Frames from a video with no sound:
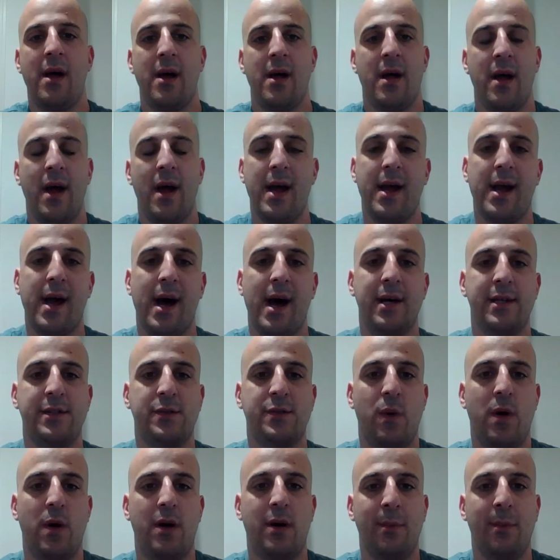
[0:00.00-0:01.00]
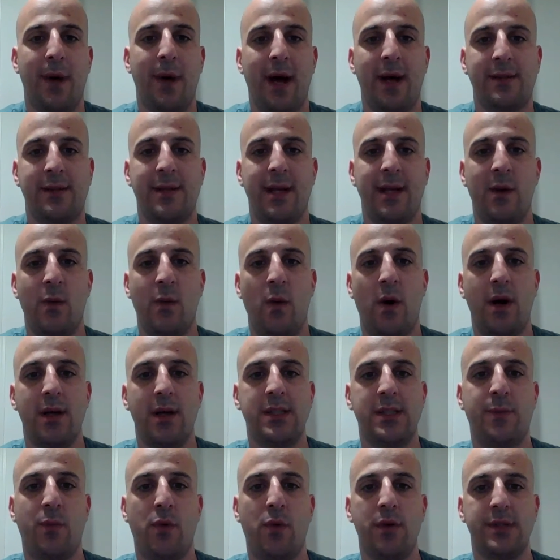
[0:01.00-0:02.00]
Hey guys, welcome back to NY
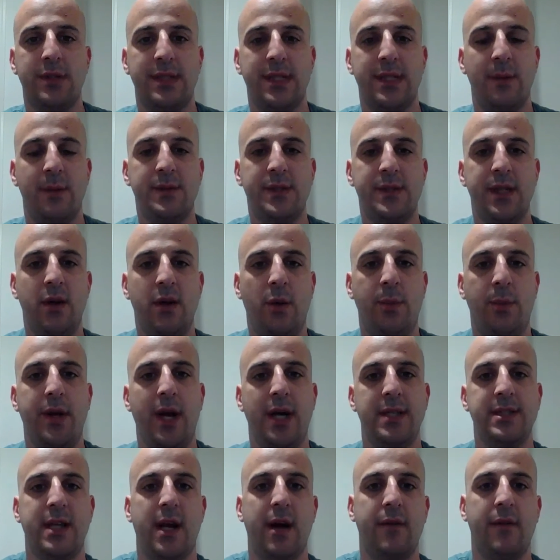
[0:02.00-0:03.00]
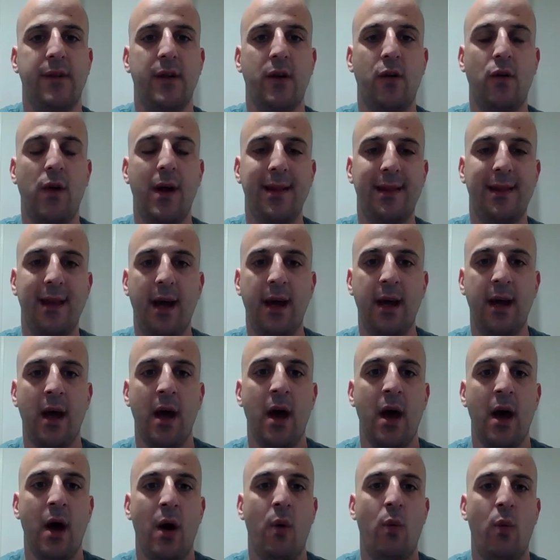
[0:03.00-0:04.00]
Sports MC. Hope you guys are having a great day.
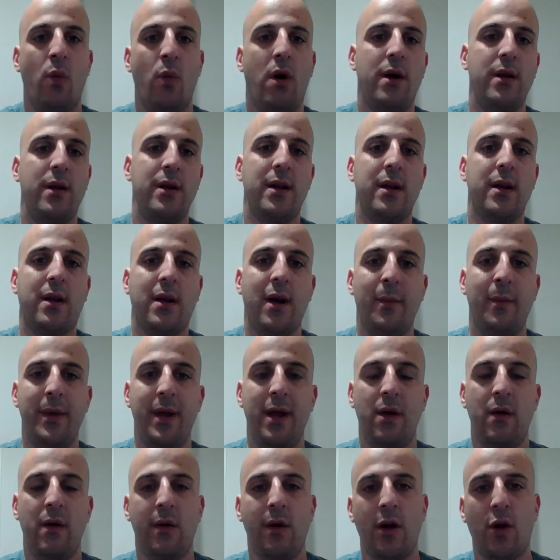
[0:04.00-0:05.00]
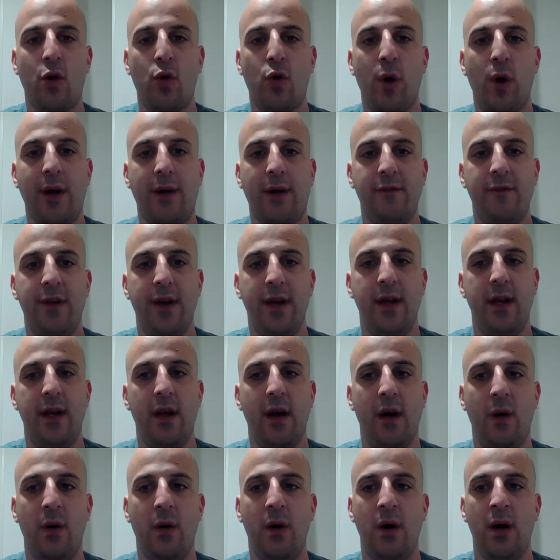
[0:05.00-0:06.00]
Wanted to come here with a quick
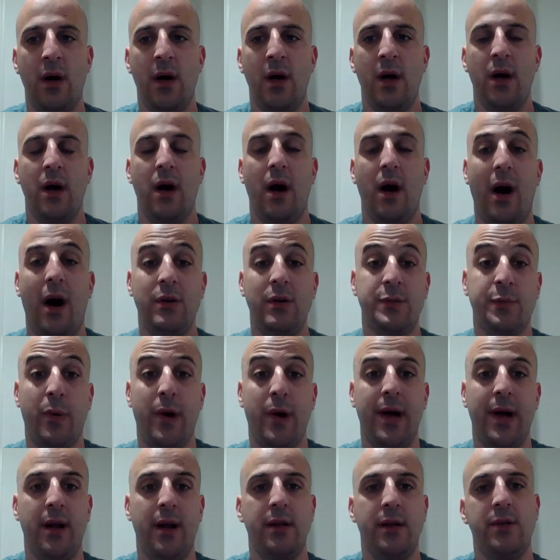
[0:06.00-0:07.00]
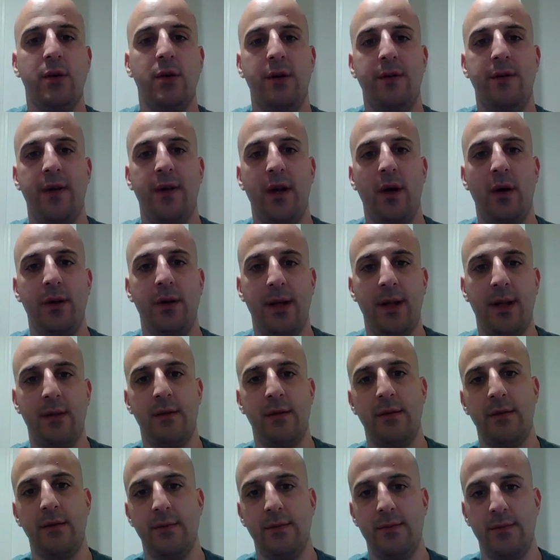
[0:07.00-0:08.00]
video. I was planning on doing a video, and
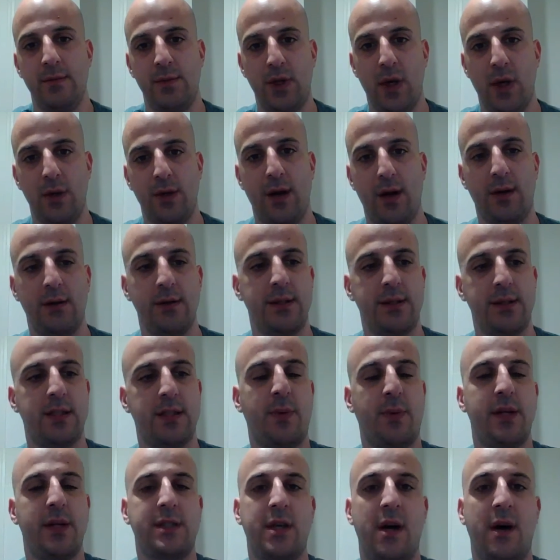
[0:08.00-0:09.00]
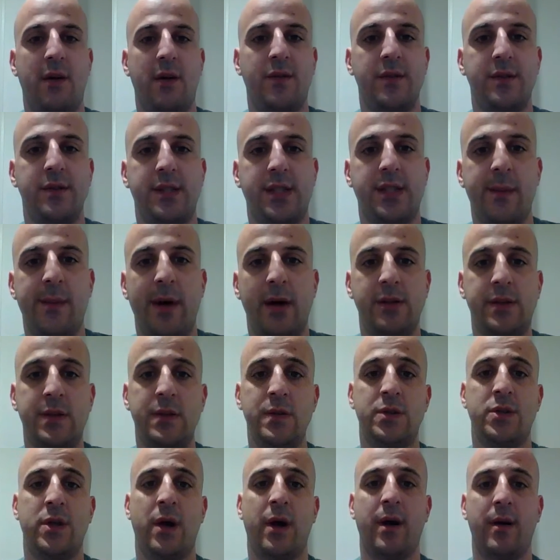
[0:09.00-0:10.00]
then Joe Douglas's press conference came out too,
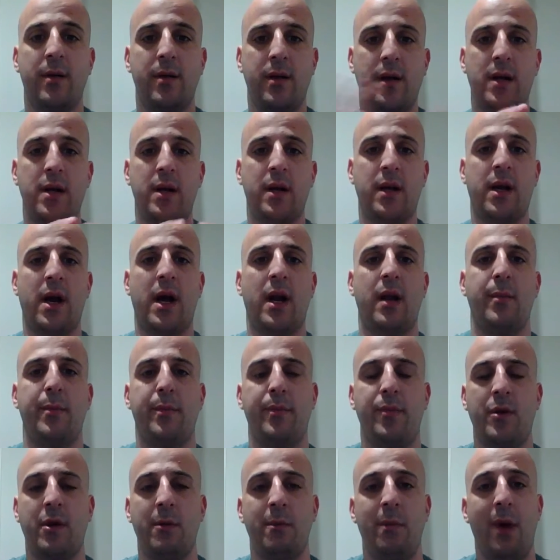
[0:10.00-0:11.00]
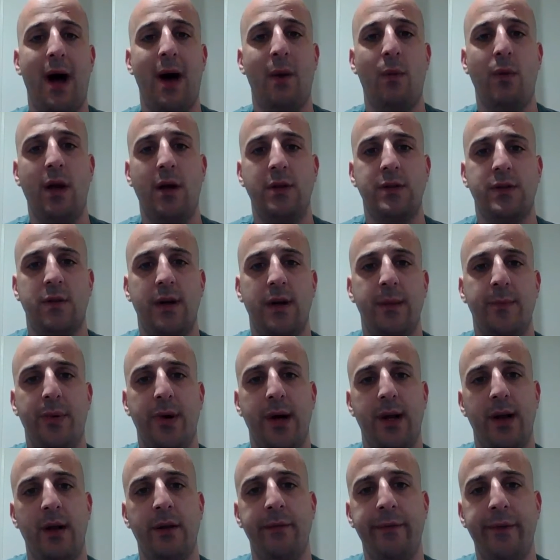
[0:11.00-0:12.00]
so I'm going to kind of combine what I was already
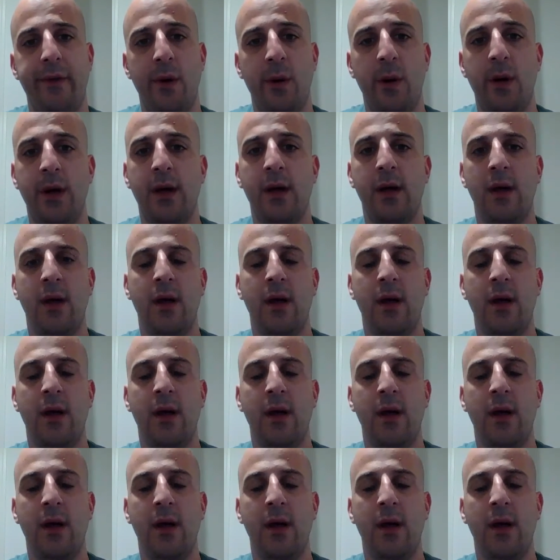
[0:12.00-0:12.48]
planning on doing